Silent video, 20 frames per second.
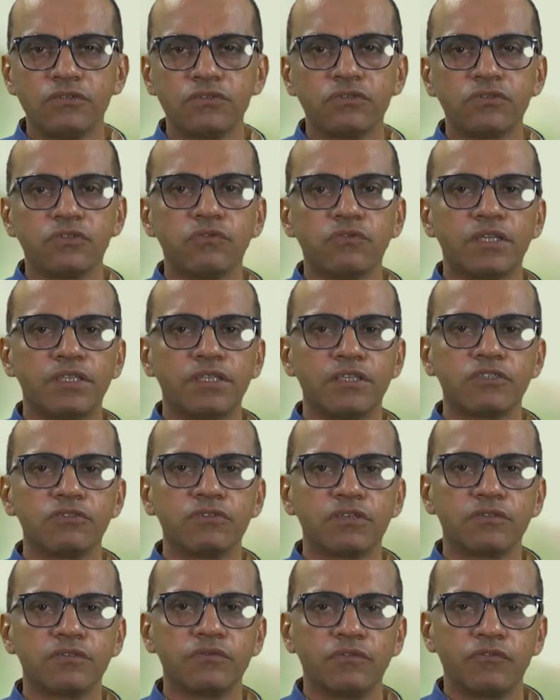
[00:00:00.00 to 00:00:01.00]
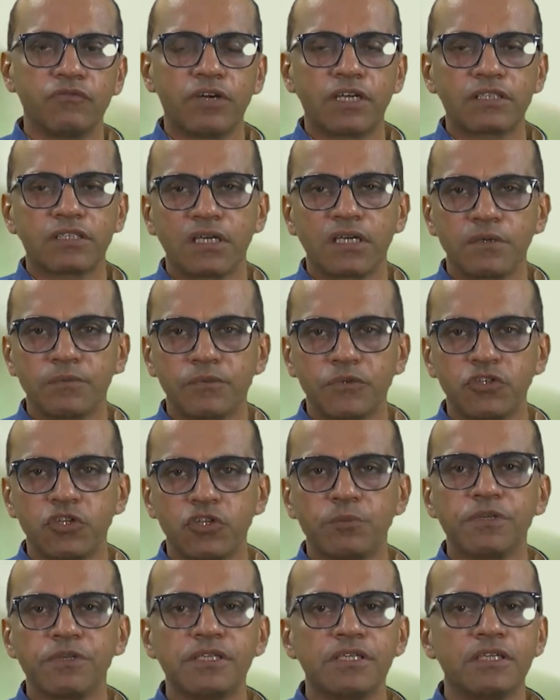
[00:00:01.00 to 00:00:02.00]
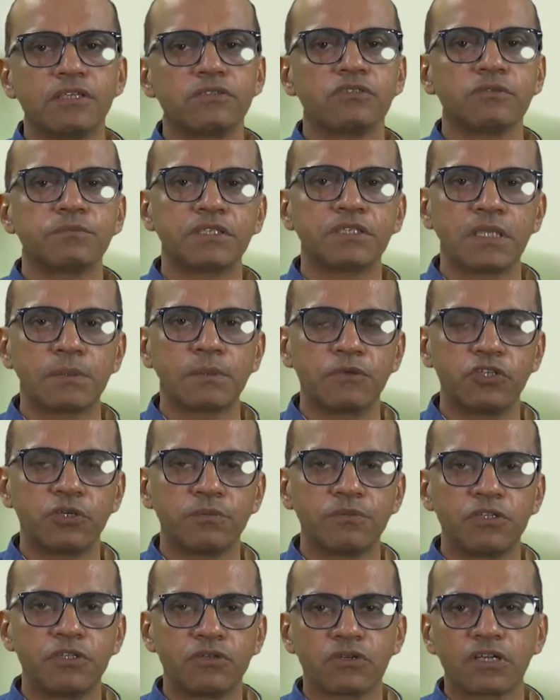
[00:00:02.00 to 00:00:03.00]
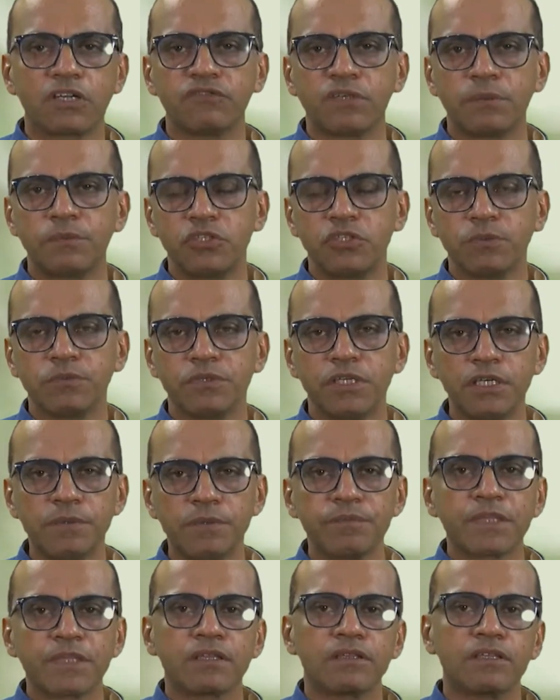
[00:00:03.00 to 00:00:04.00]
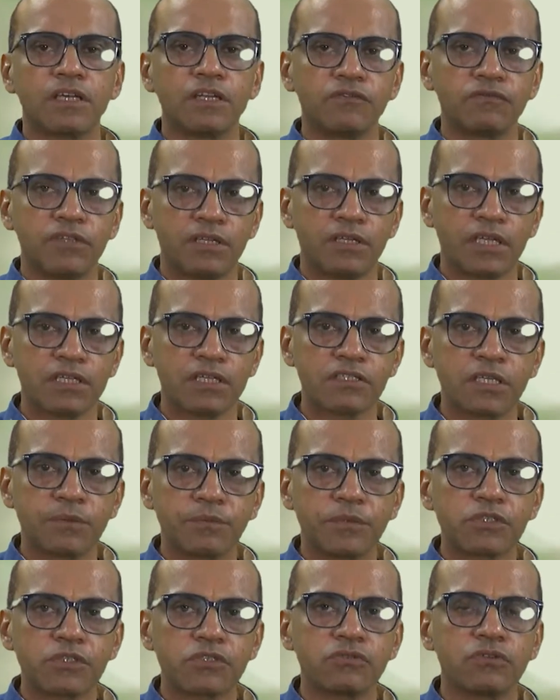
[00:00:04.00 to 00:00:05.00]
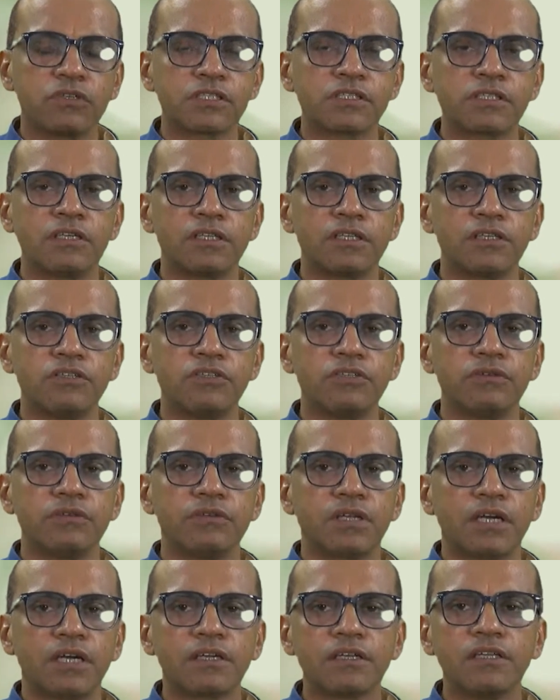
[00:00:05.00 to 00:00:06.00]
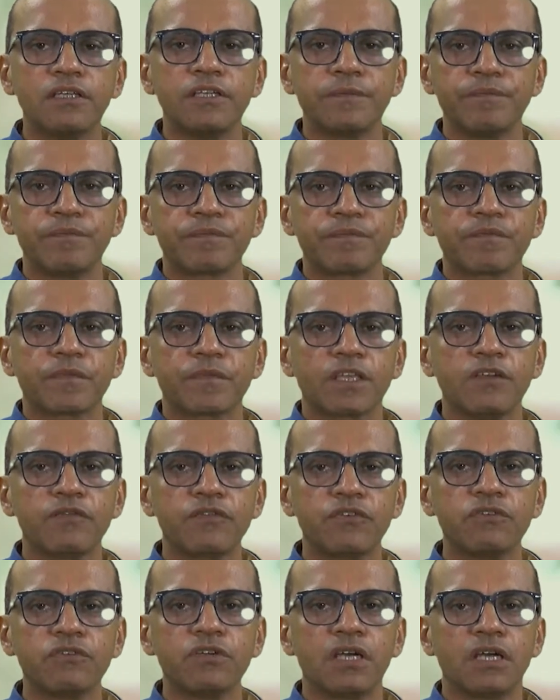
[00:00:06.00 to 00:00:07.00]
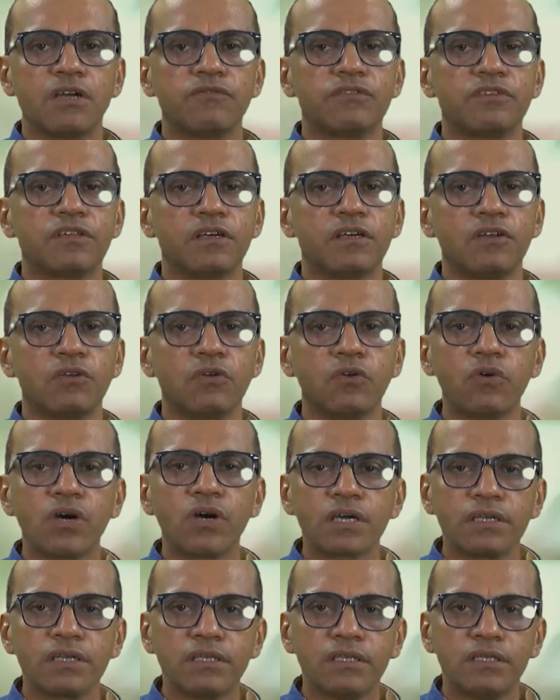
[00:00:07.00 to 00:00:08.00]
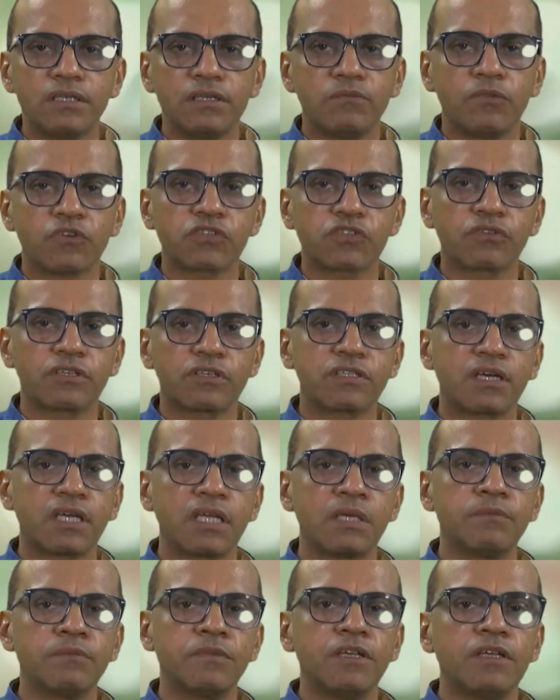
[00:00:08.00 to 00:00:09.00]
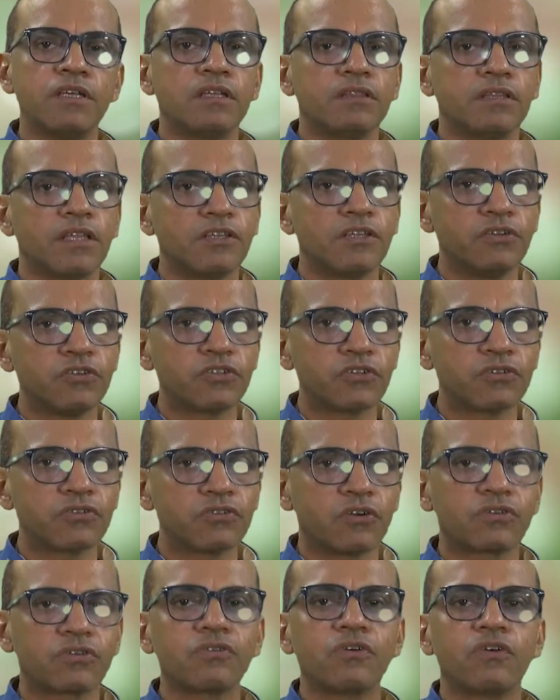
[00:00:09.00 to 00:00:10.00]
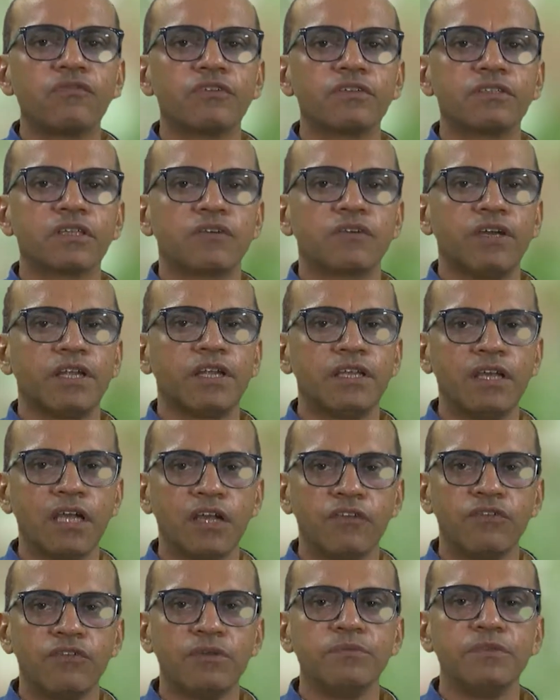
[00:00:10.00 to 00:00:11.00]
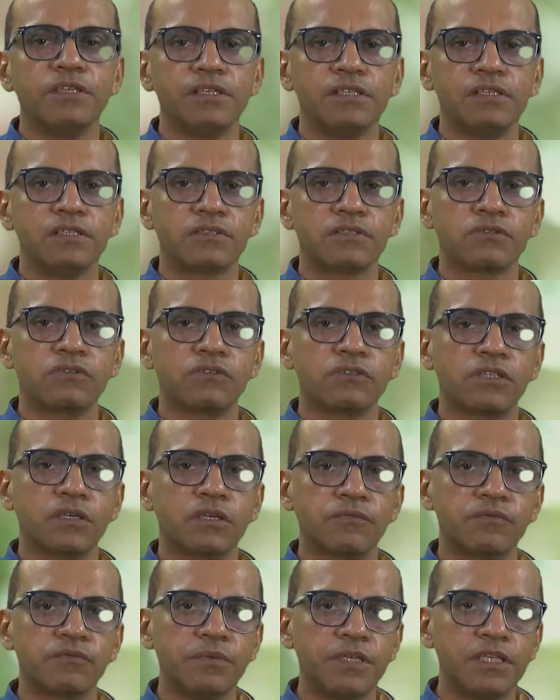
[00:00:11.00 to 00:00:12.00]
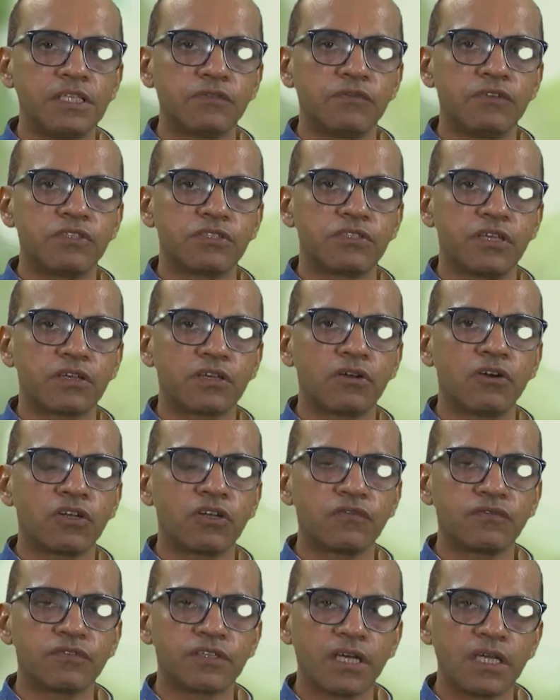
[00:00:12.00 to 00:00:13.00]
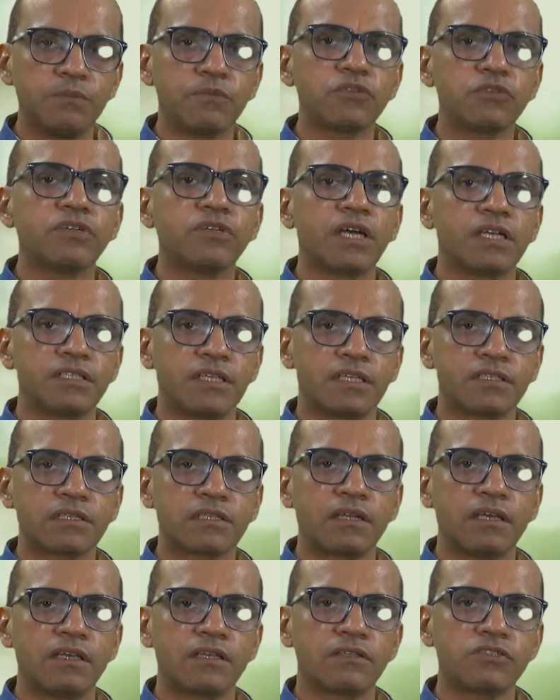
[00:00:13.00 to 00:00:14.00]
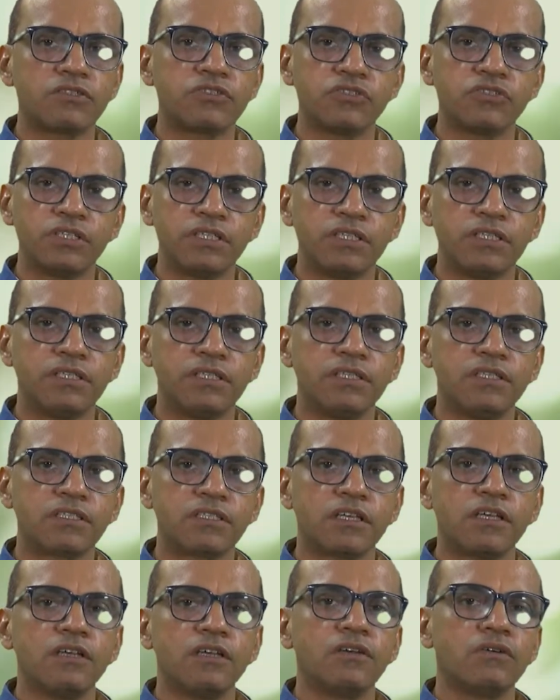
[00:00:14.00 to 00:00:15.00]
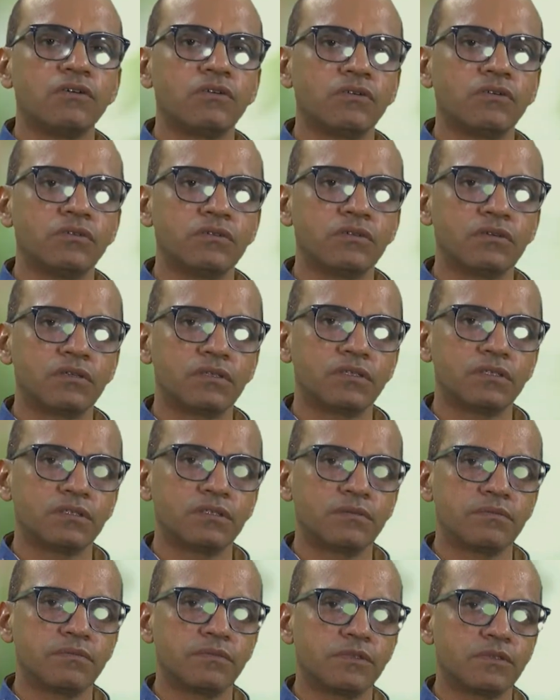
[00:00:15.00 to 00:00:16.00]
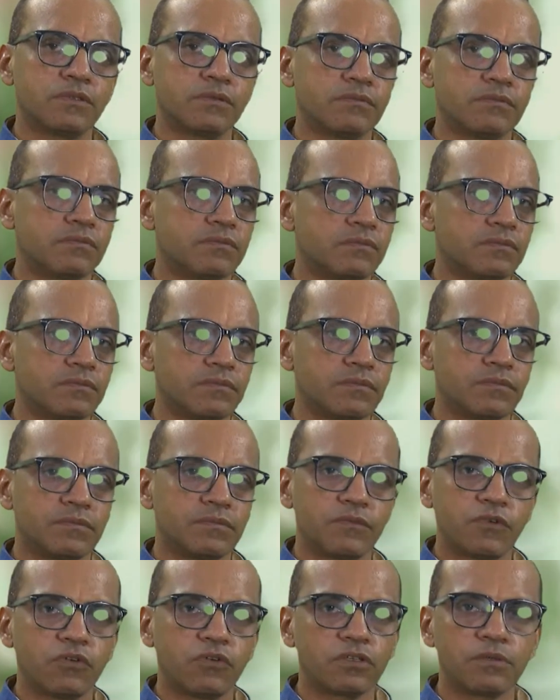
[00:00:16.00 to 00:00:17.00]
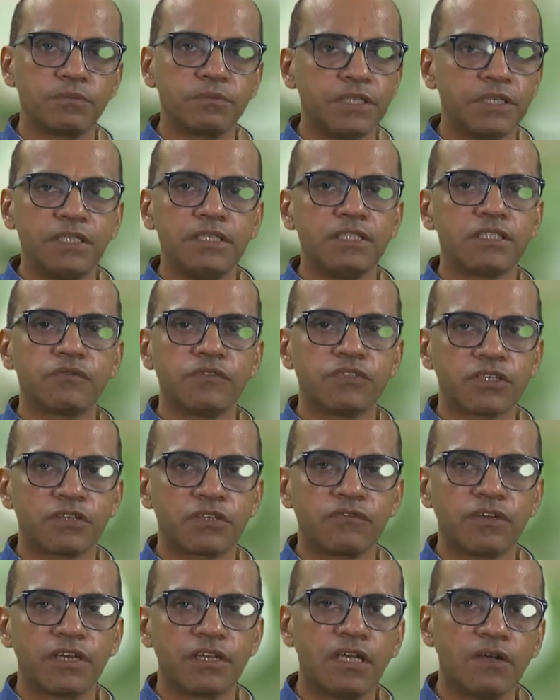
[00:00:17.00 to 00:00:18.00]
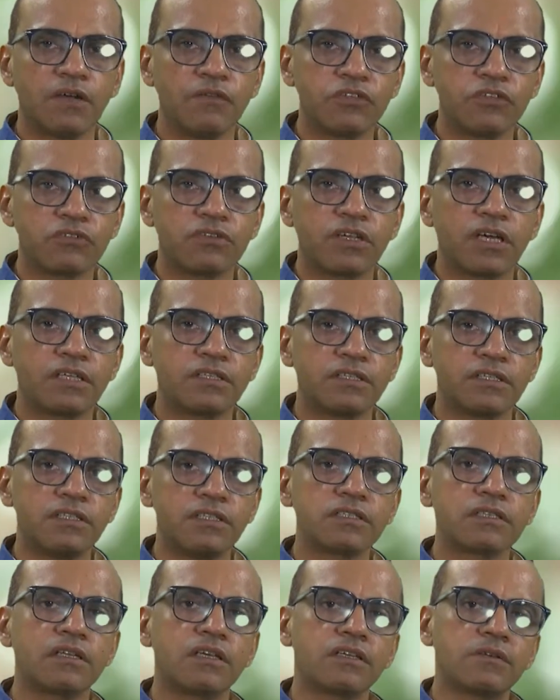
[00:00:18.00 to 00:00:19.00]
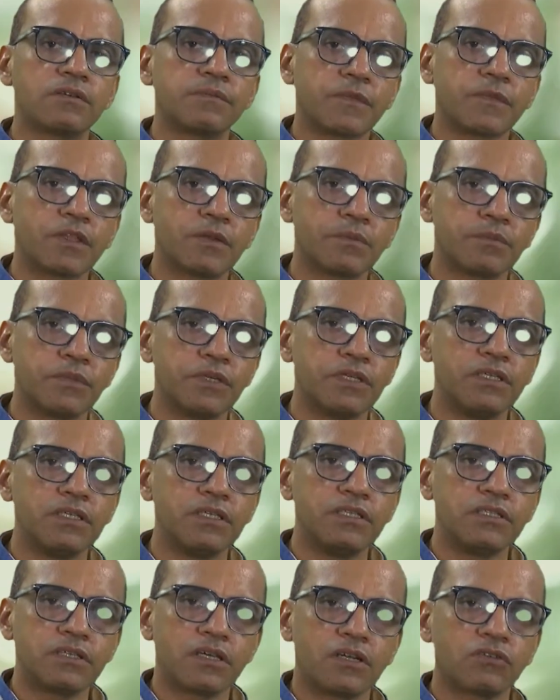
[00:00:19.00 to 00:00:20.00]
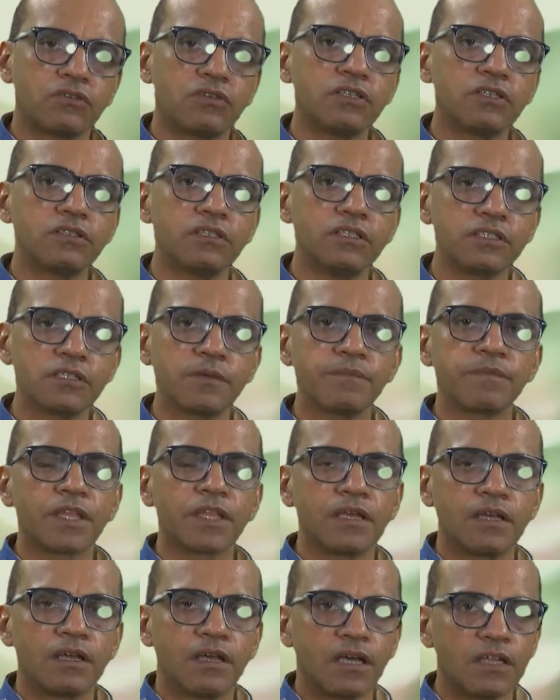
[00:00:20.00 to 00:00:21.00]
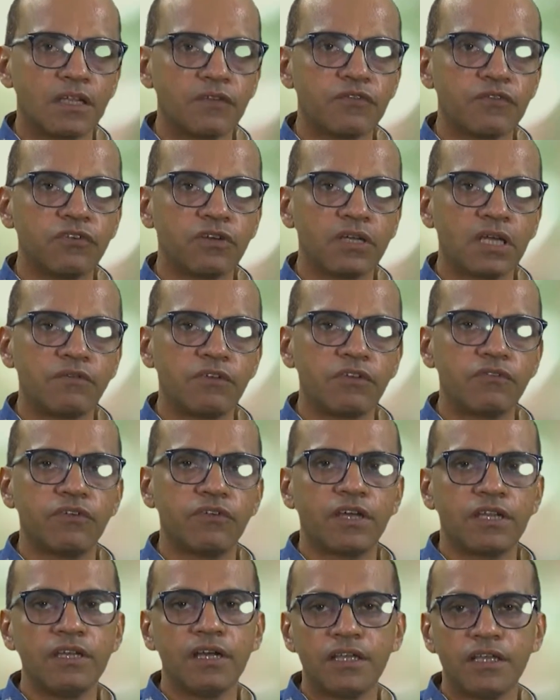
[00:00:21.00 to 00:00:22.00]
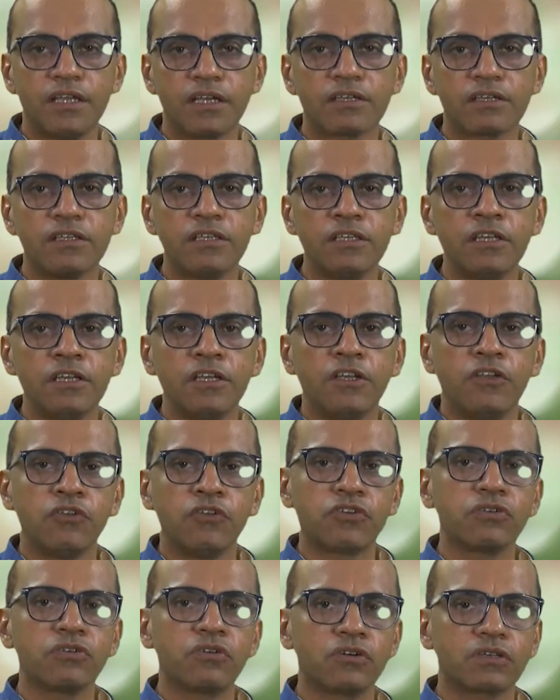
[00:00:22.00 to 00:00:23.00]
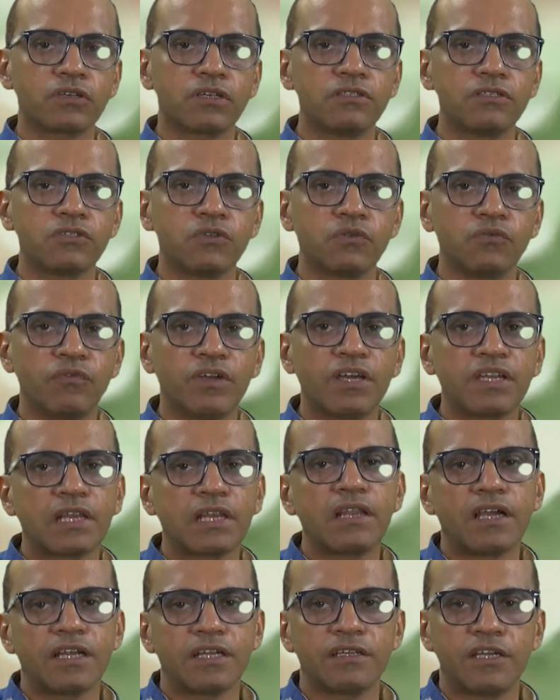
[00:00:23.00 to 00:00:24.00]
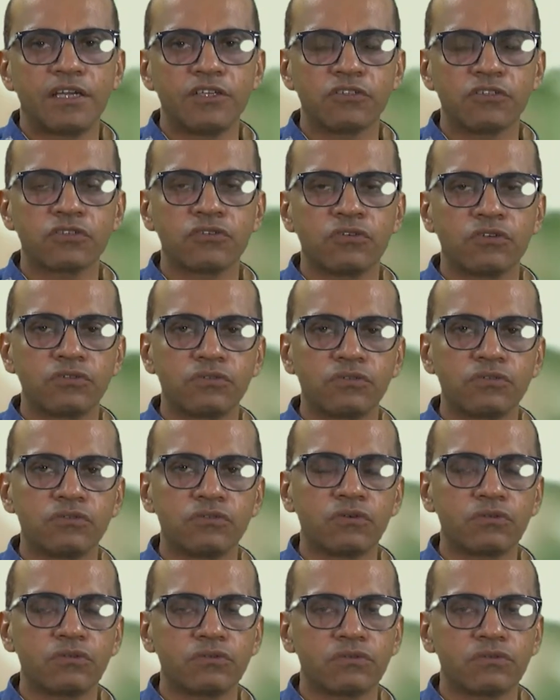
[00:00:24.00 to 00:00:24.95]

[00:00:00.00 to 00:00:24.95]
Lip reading: you know whether you are Vata predominant or Pitta predominant or Kapha predominant. Then the next step is to ascertain your Agni. If you have the low Agni most of the time, then you should not go for the very heavy meals or the meals which take a lot of time to digest, like the cheese or other beans which are very heavy to digest, like peas and other things. And if you are having very high Agni, you should not consume very light diet. You should not